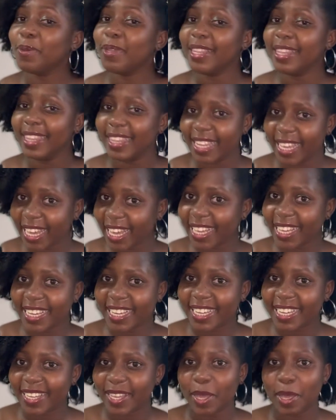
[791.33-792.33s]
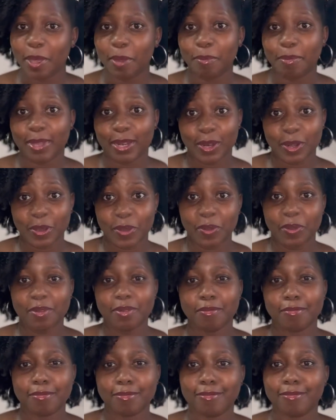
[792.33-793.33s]
link below
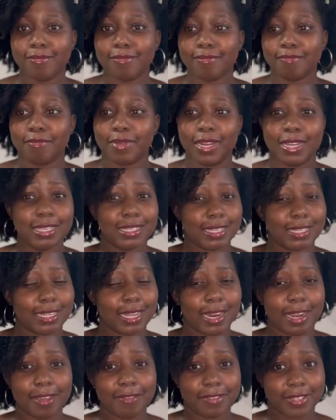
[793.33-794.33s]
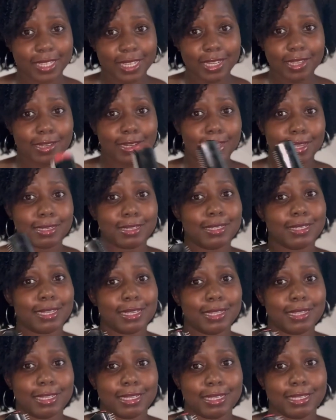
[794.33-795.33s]
places that I have seen that
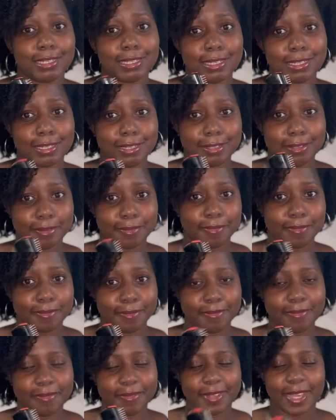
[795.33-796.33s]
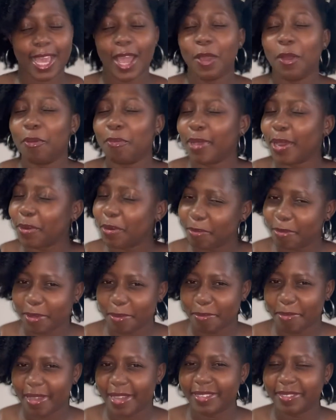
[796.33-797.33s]
sell these. I hope I
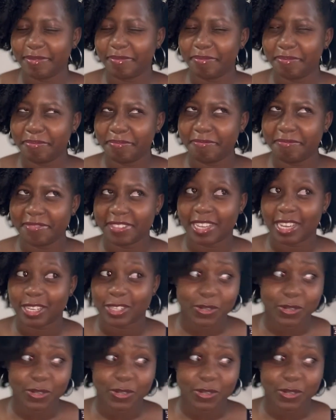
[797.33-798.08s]
remember. Fingers